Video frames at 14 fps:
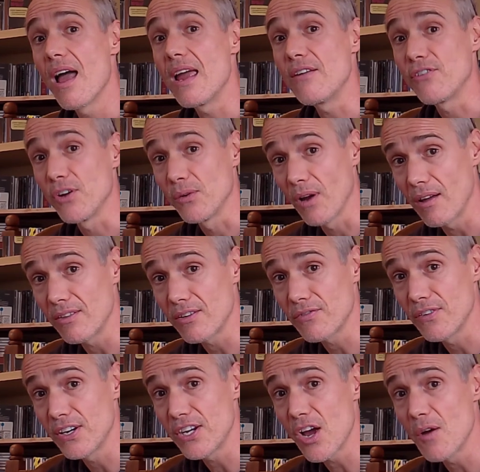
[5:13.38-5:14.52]
If you like this
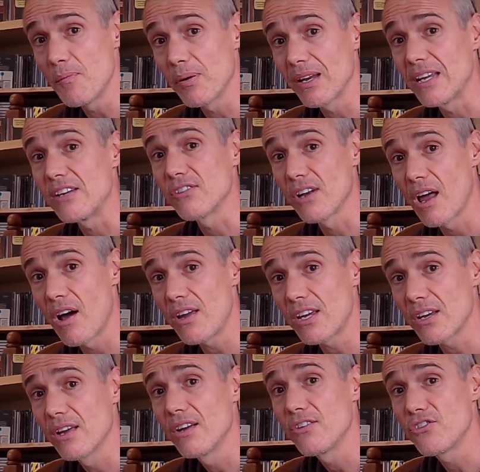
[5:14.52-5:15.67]
video, please like,
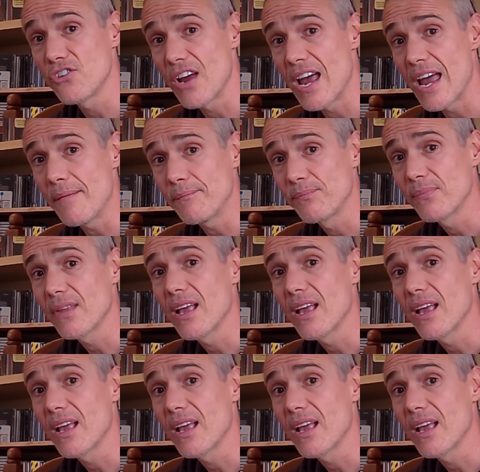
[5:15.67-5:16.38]
share